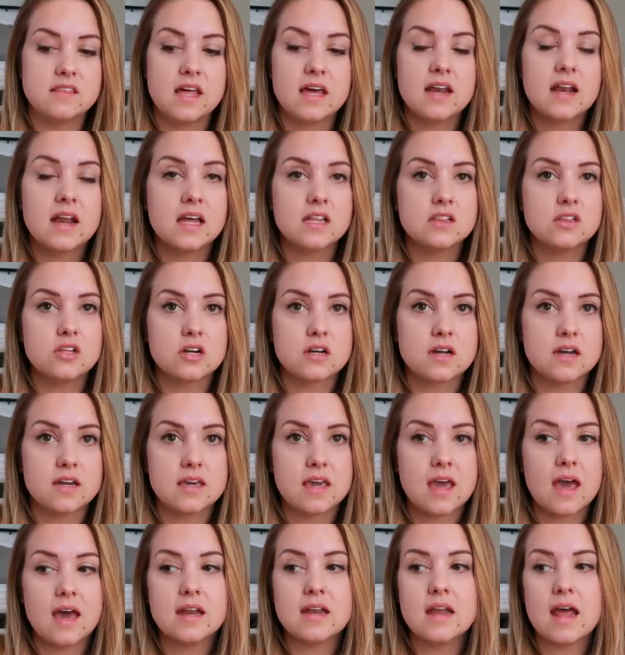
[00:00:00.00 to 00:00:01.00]
And then I look
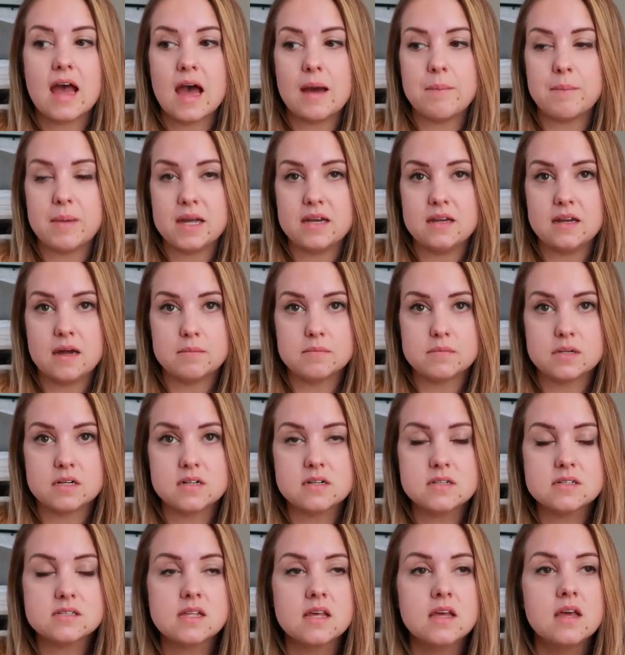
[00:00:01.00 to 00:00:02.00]
again at my
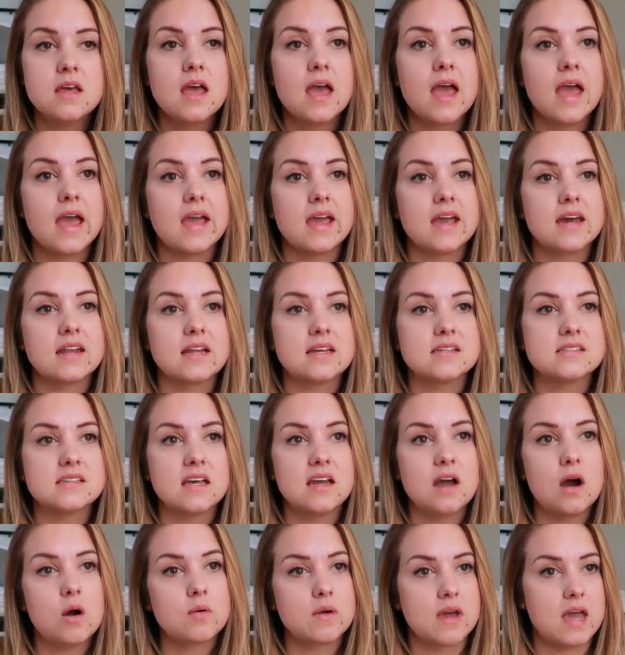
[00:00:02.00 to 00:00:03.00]
numbers and I
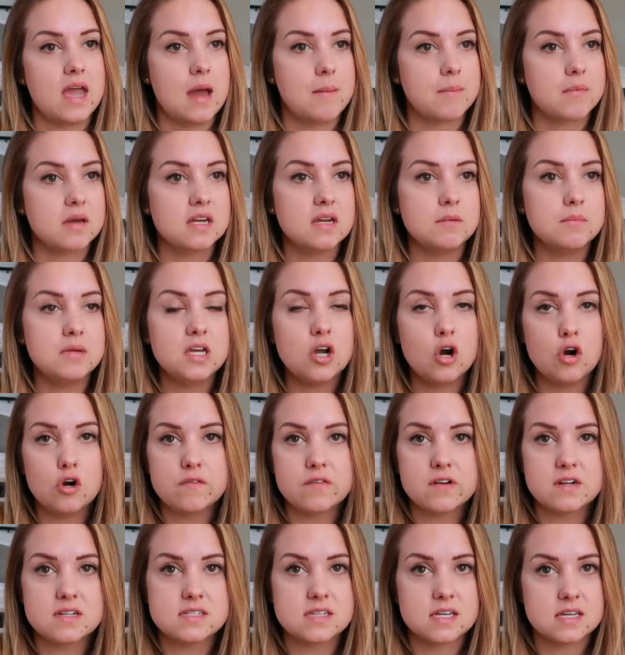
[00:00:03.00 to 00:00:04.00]
say, okay, I'm gonna be
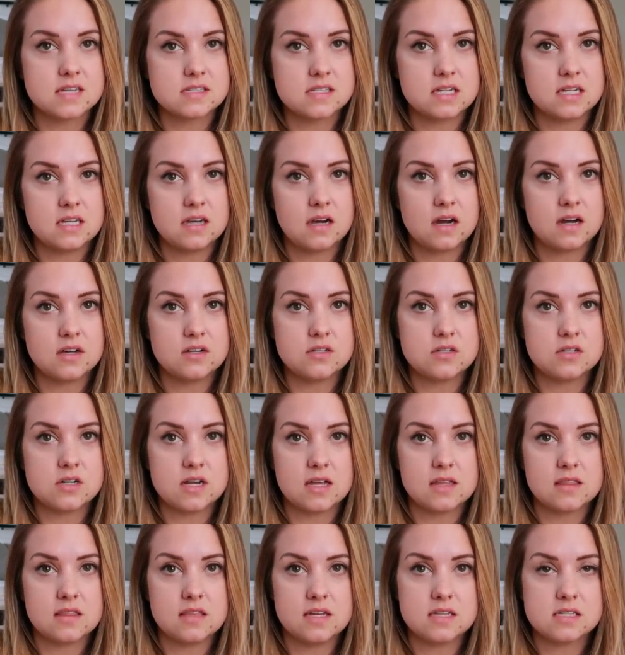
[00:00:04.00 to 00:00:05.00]
over 1600
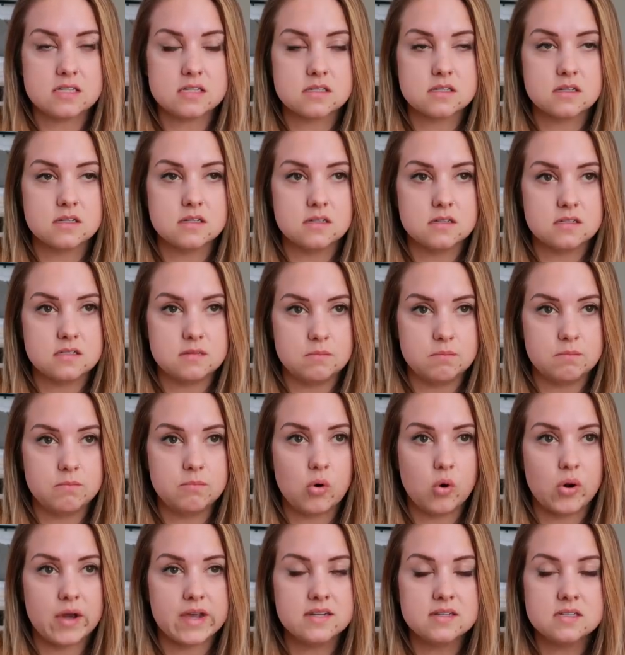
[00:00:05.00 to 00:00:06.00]
at this
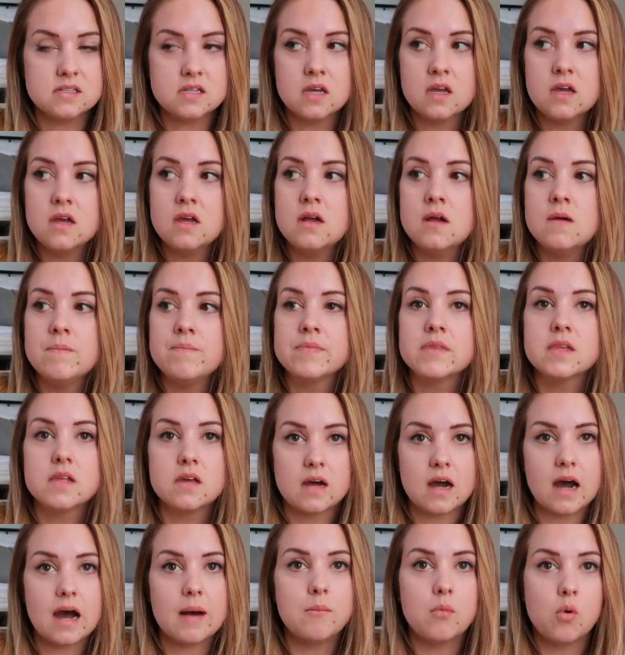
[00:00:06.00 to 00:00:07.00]
point,
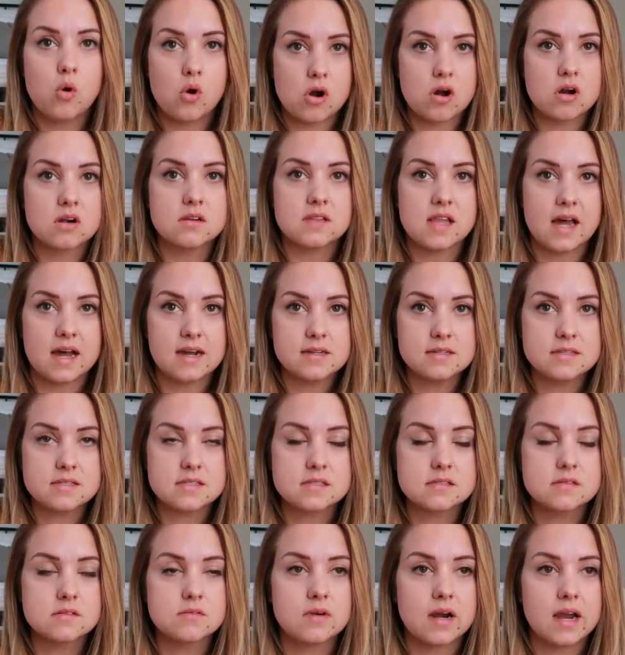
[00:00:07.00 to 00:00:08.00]
more or
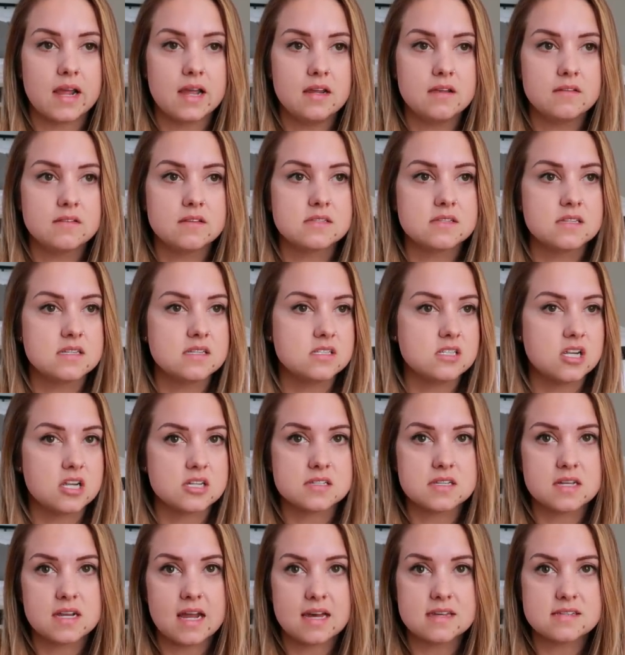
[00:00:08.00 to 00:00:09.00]
less, right? This is
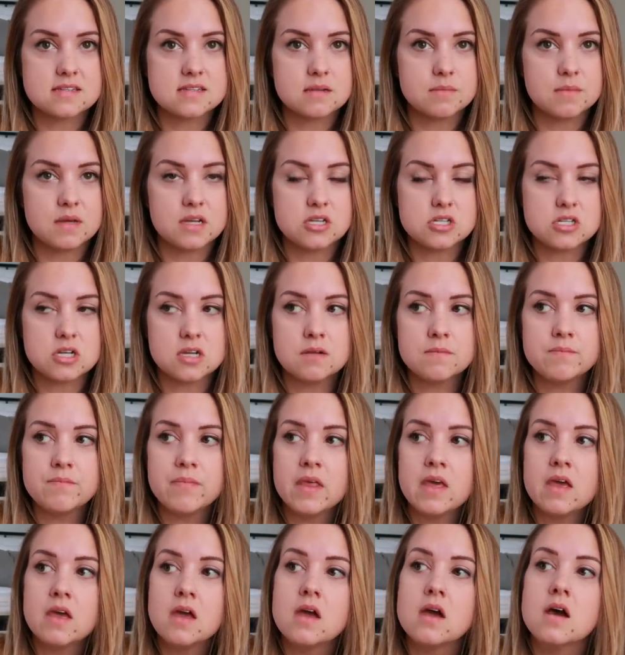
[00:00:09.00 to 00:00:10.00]
just an
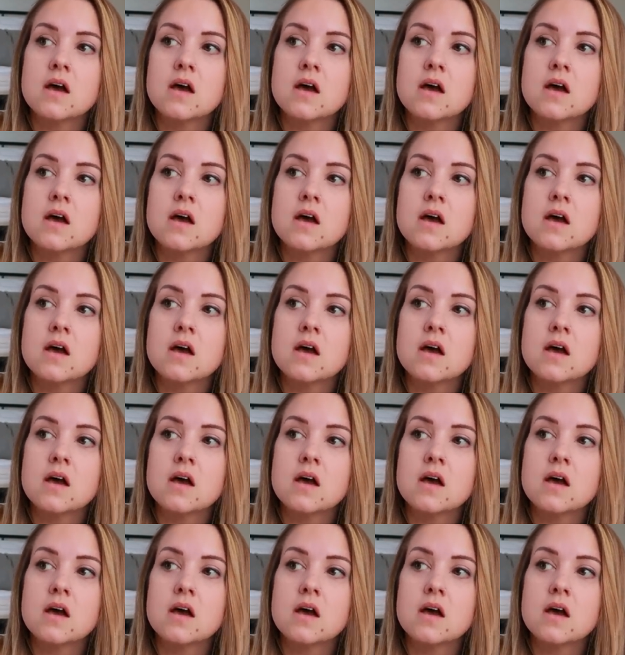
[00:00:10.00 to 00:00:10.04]
estimation.